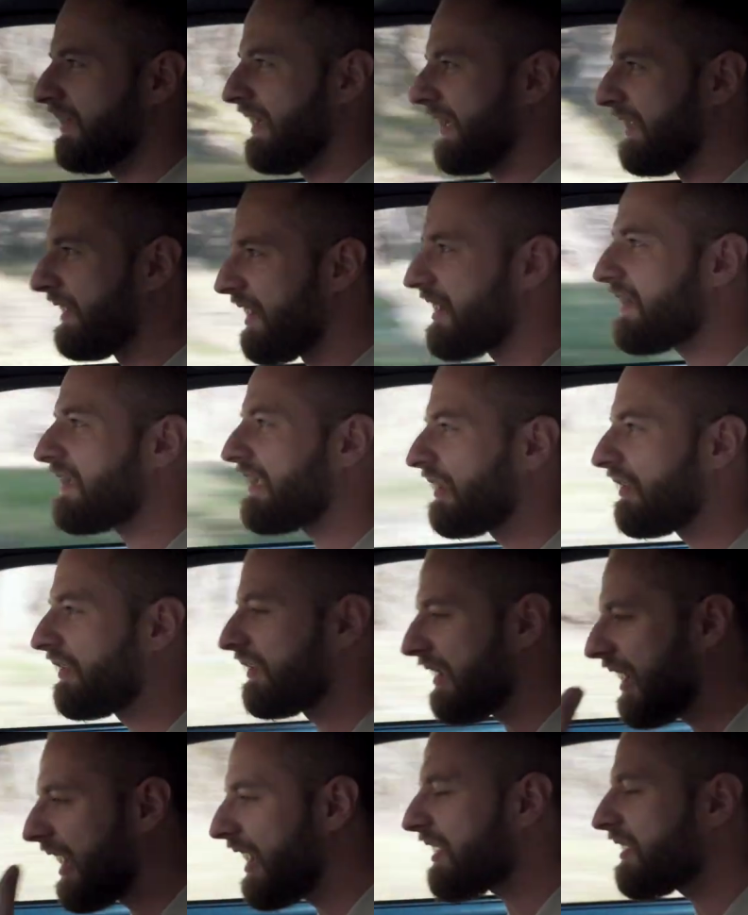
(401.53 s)
And
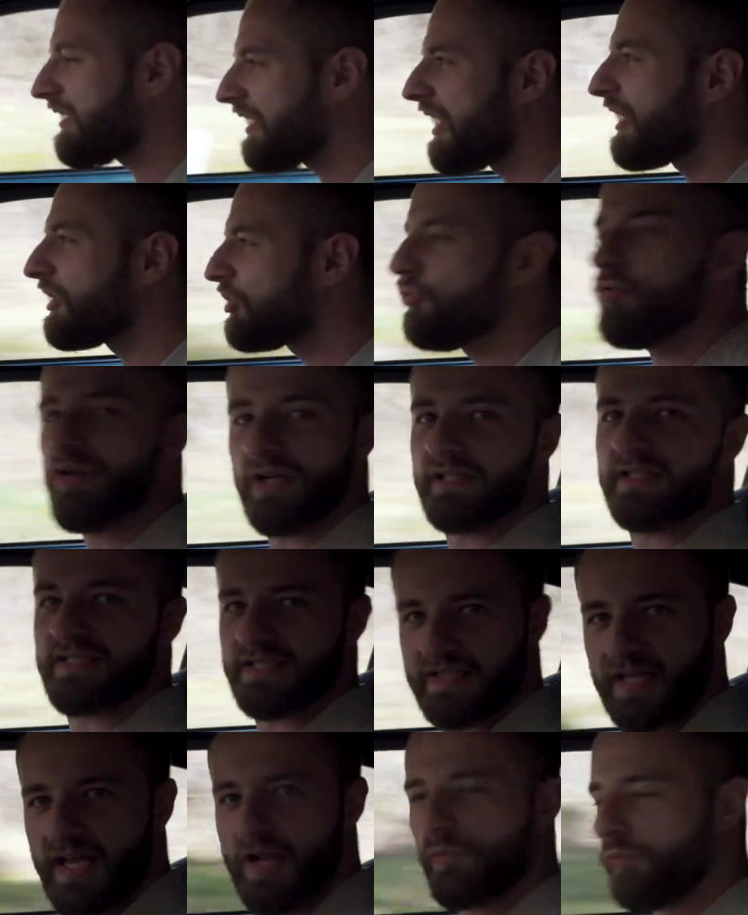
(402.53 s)
I do
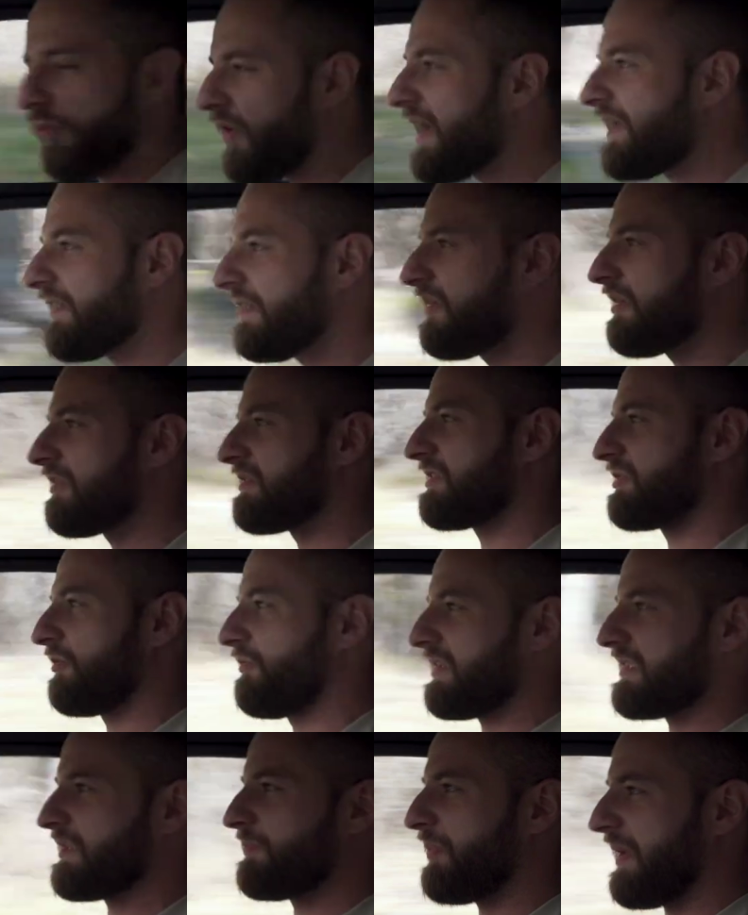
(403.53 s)
understand why they are so
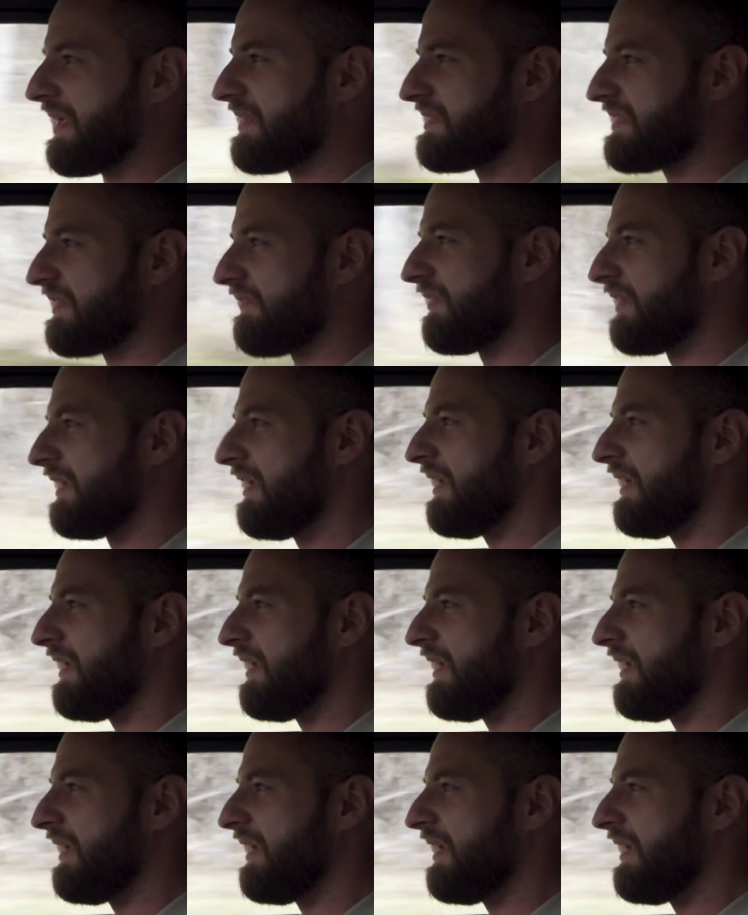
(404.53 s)
expensive.